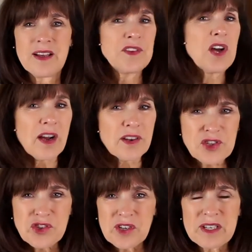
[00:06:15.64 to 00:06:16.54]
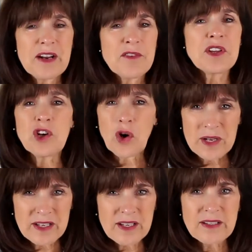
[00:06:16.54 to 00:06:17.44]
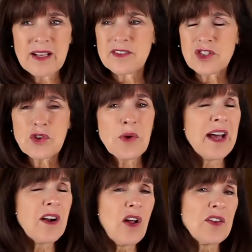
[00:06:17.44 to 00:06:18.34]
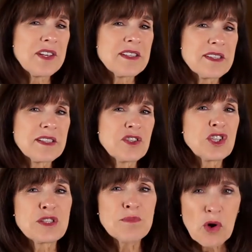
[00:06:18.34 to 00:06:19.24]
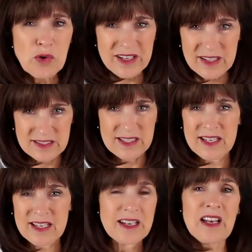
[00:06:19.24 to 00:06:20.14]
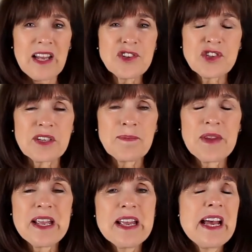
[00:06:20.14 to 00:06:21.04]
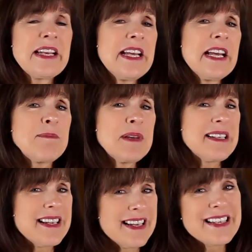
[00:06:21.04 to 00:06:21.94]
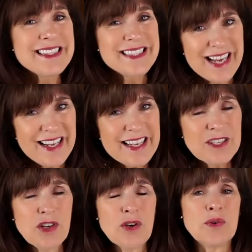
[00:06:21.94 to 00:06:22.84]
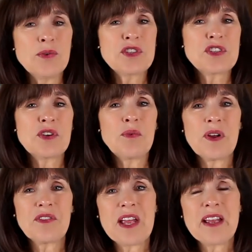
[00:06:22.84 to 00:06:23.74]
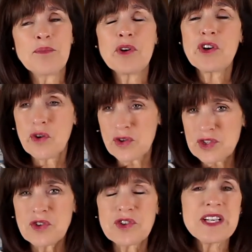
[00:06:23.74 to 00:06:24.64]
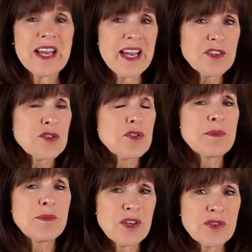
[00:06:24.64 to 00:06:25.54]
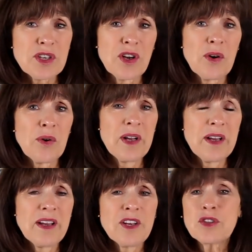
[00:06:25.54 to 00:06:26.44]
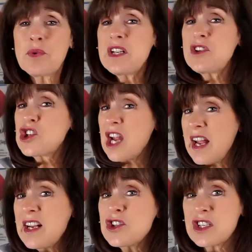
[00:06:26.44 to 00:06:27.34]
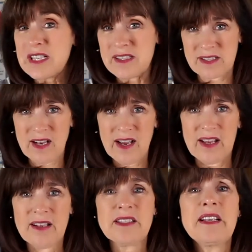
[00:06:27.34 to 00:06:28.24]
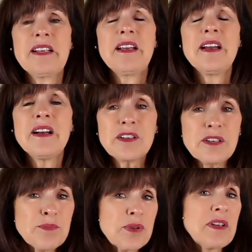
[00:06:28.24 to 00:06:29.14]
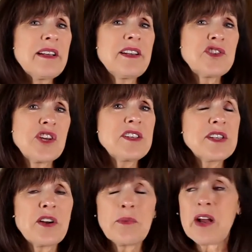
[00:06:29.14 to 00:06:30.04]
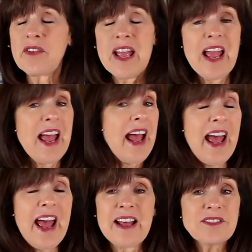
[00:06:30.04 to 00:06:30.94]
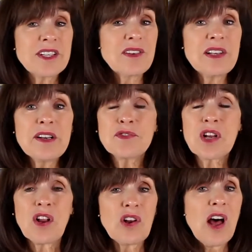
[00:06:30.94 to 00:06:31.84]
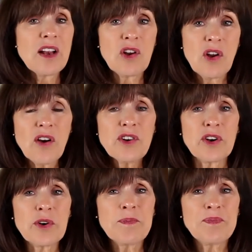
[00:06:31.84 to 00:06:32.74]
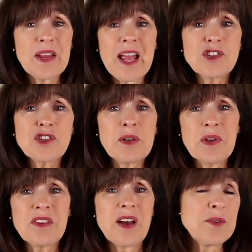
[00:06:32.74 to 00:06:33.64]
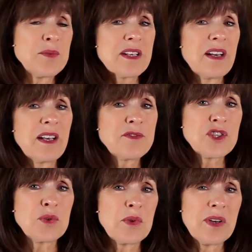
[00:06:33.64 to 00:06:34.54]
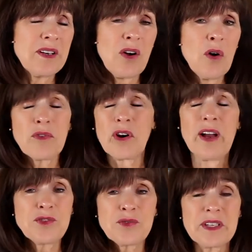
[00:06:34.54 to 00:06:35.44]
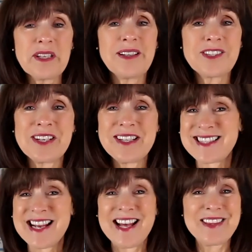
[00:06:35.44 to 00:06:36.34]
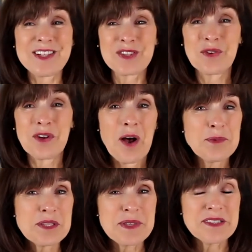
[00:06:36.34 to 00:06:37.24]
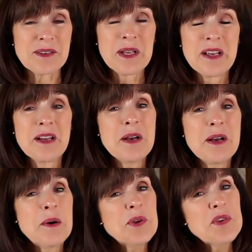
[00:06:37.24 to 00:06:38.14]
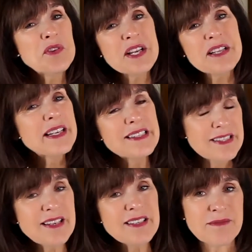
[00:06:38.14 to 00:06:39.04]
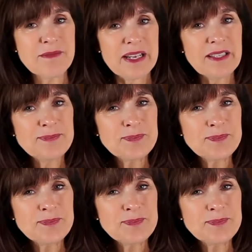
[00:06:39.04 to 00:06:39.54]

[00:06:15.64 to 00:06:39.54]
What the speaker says: oxygen and everything going in. And so you had all this smoke and inhalation. And he had been diagnosed with a precursor to cancer some years ago. So he changed his diet. He completely changed that around and lived a lot longer. Actually, we thought he was going to live to over 100. He just had that sort of optimism. But the thing that he said to me